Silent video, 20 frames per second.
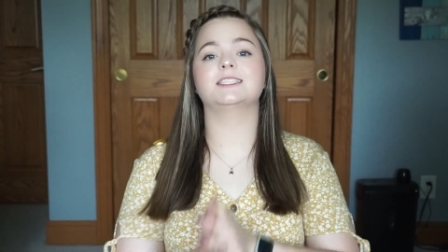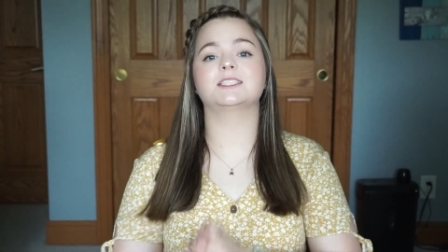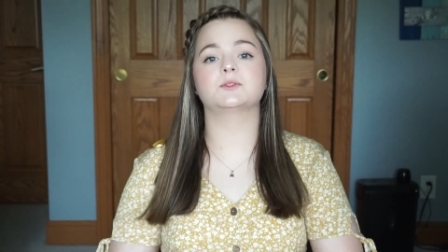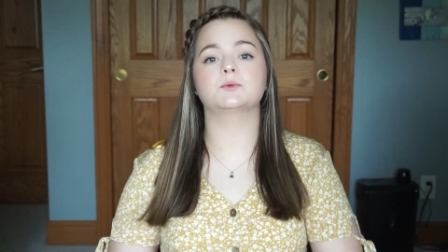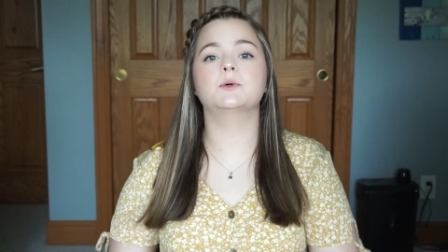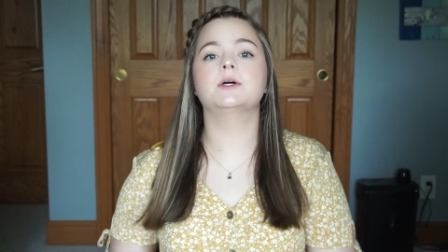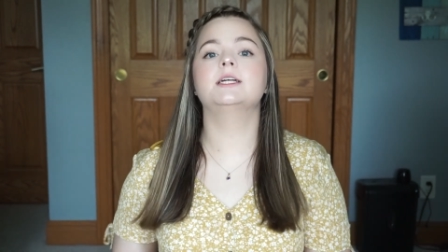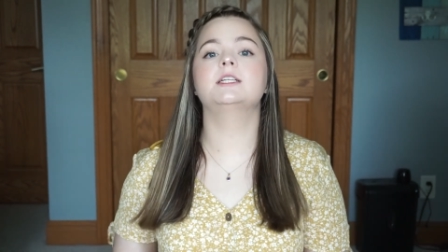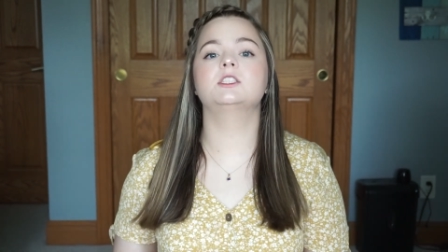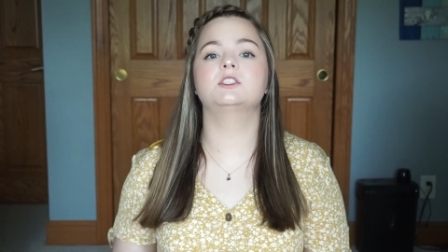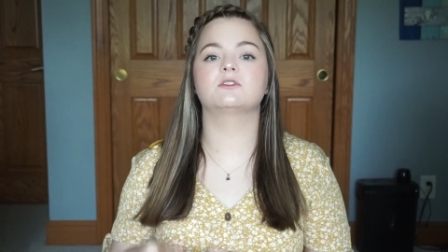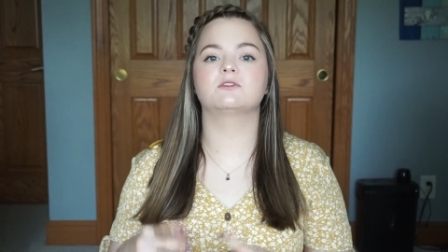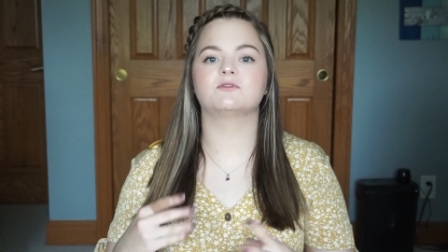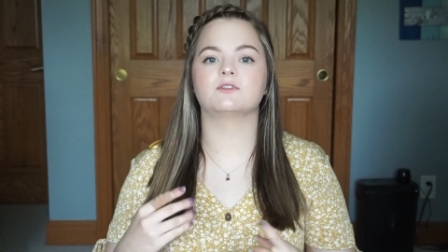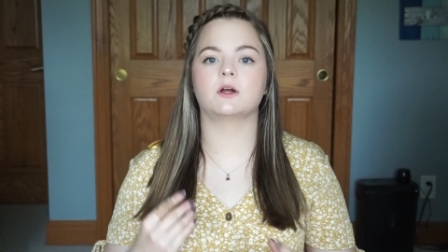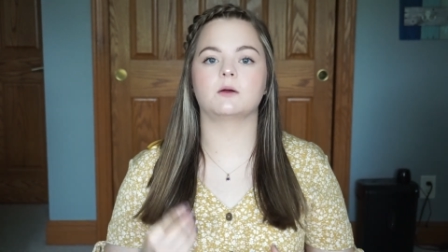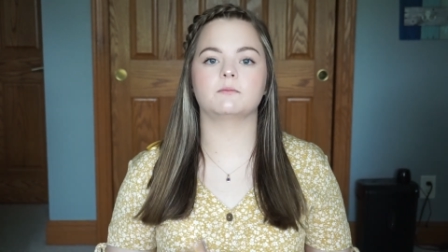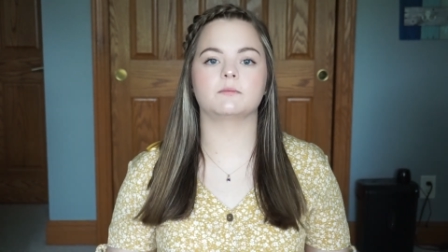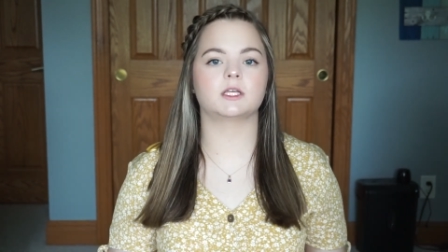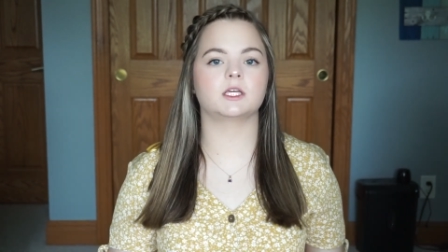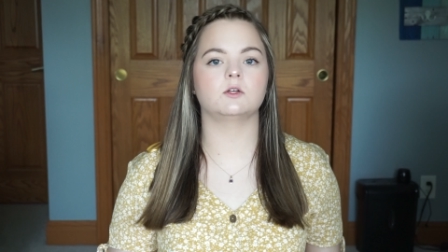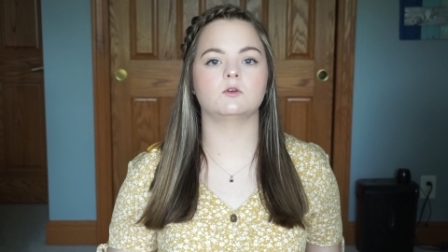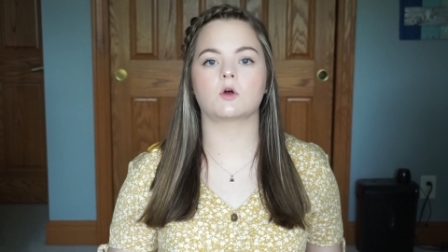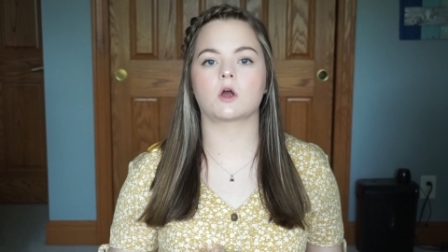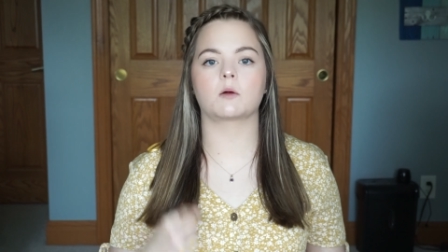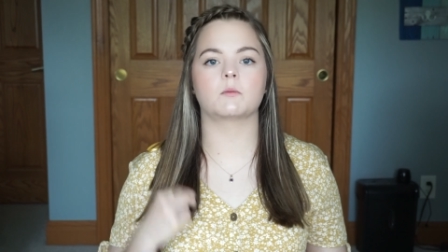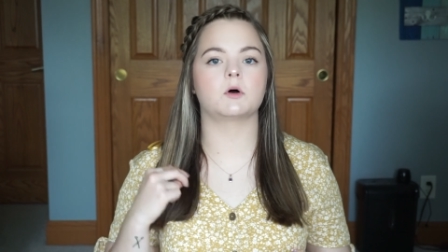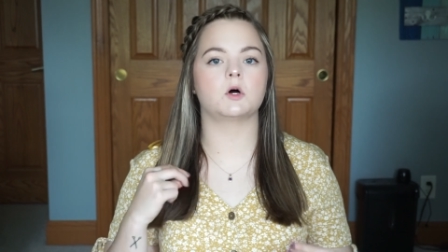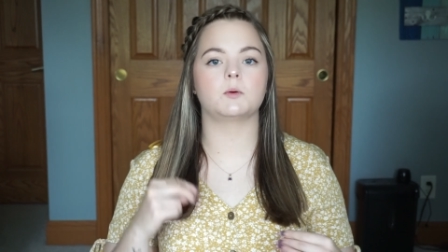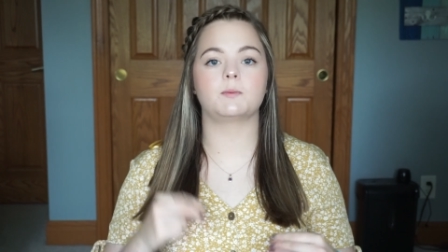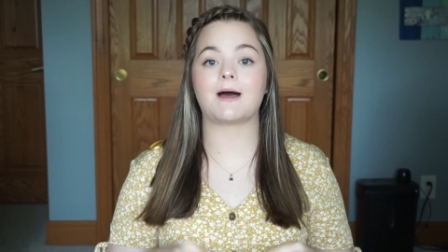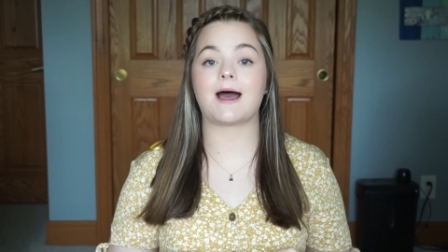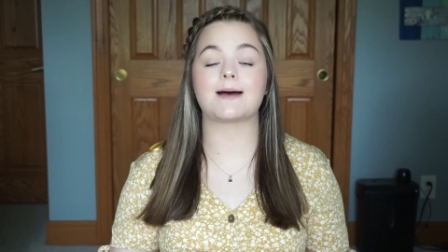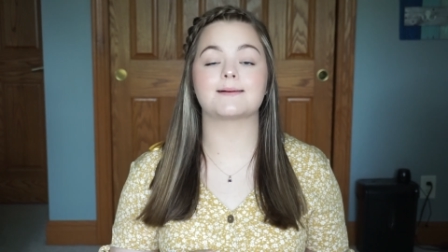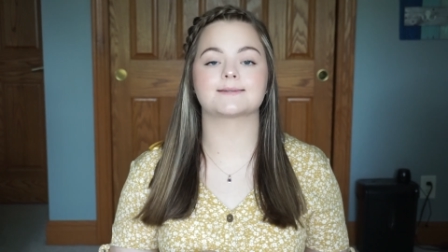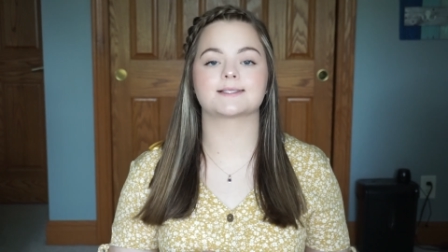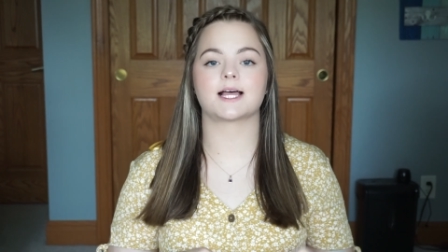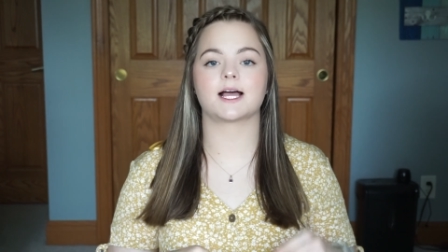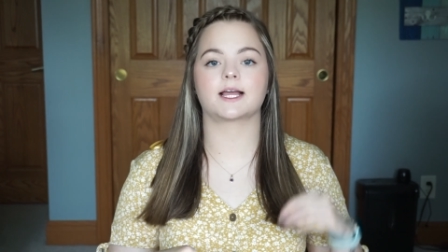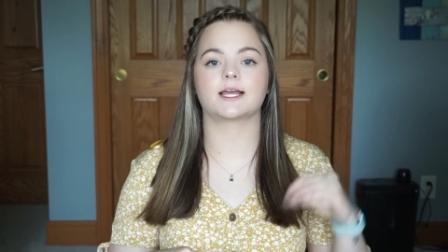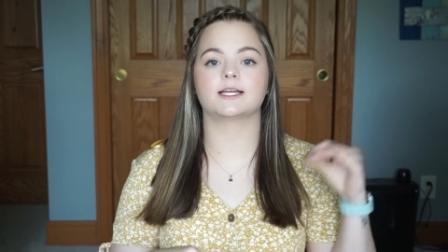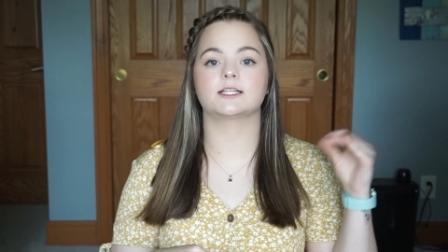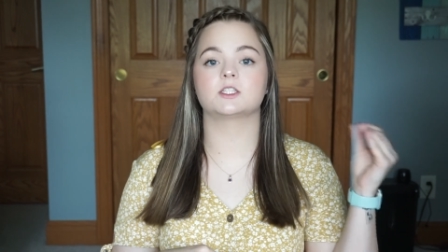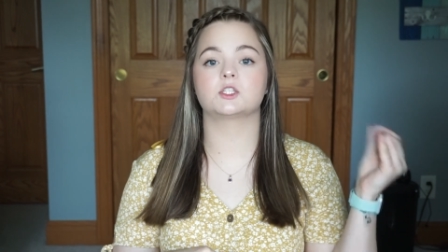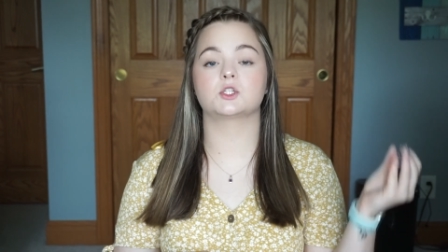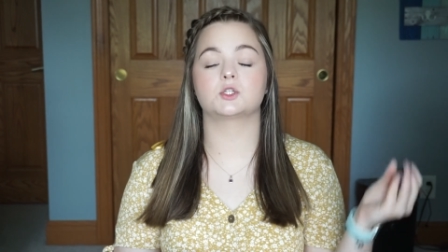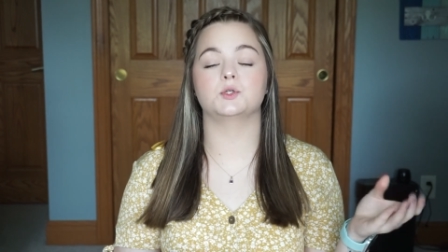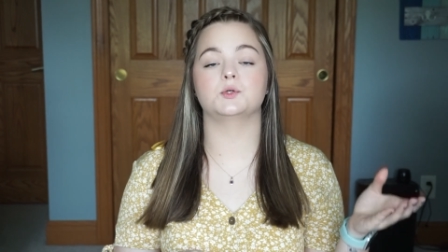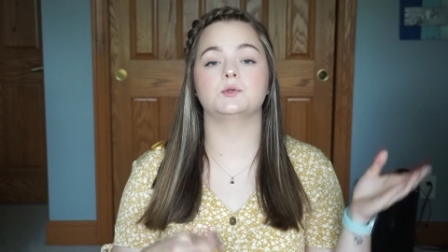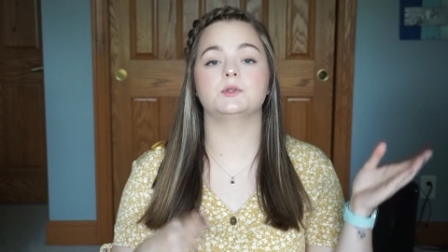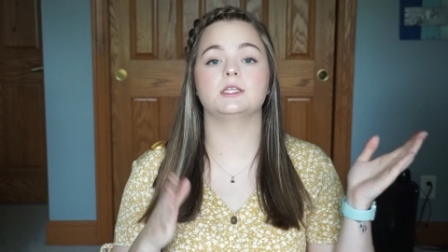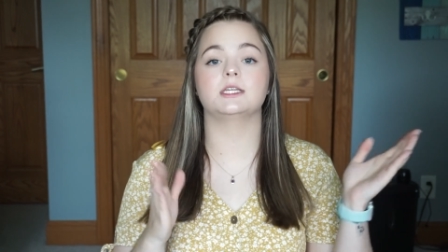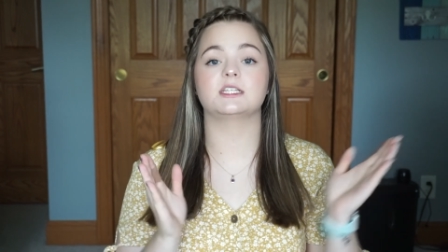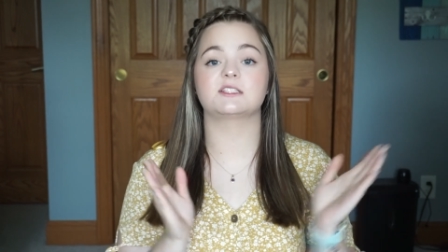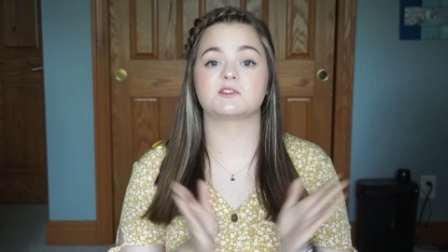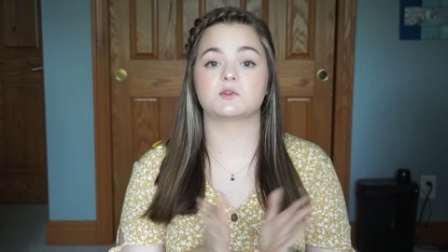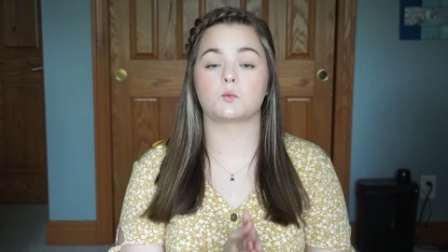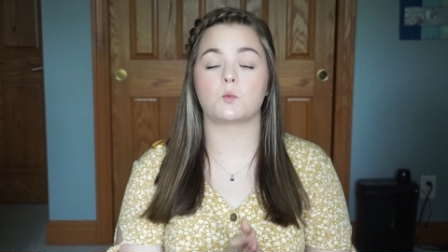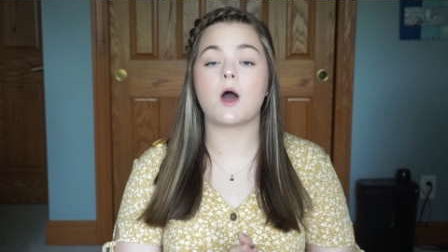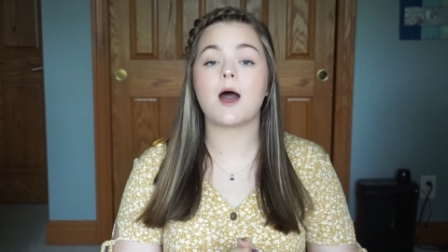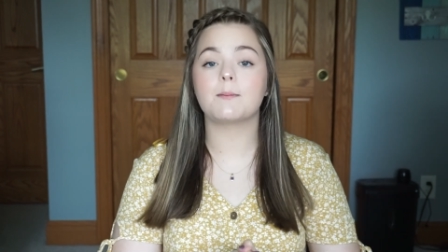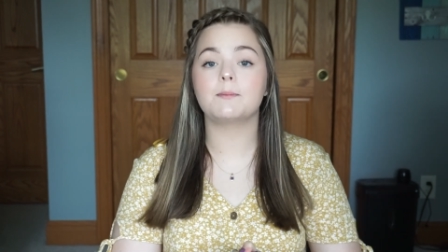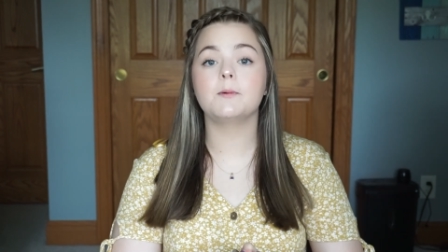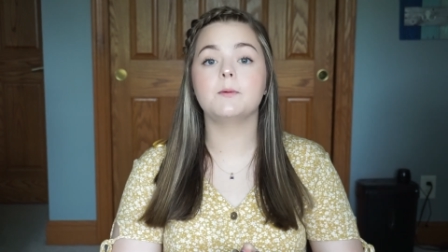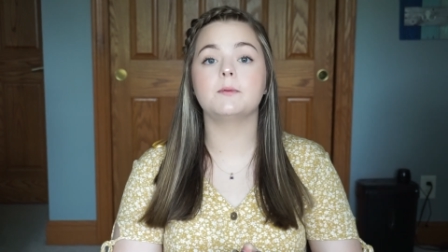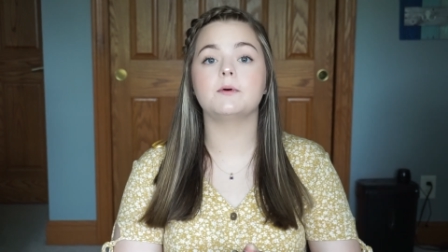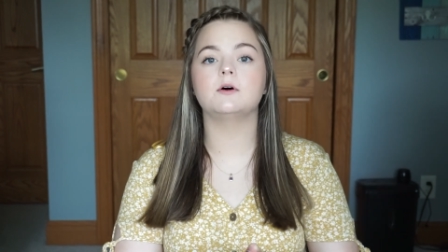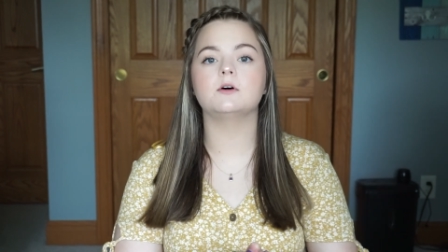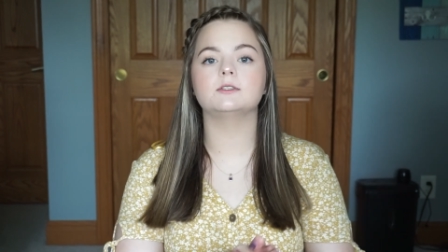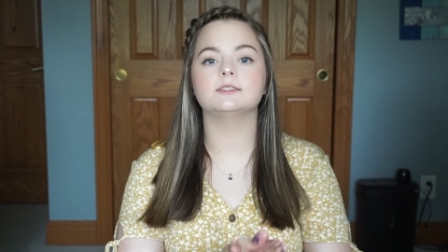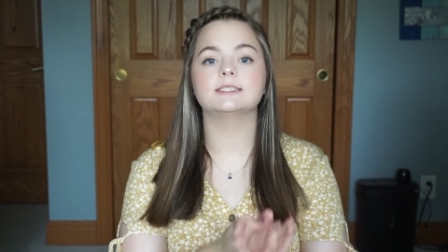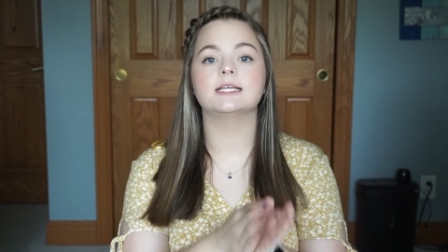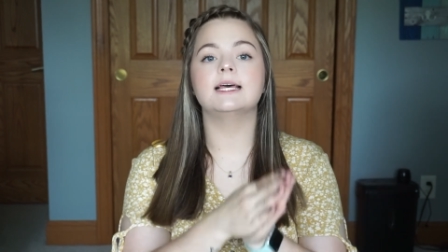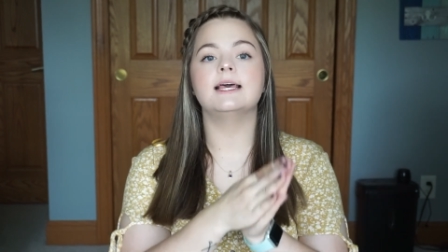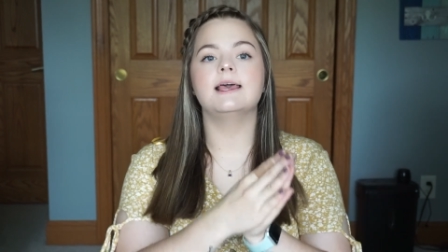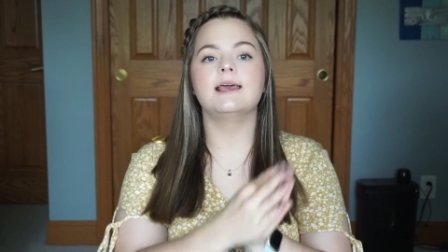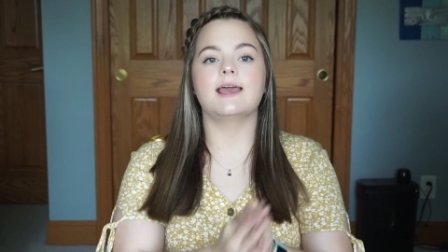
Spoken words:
switched from the normal Popsockets to the swappables,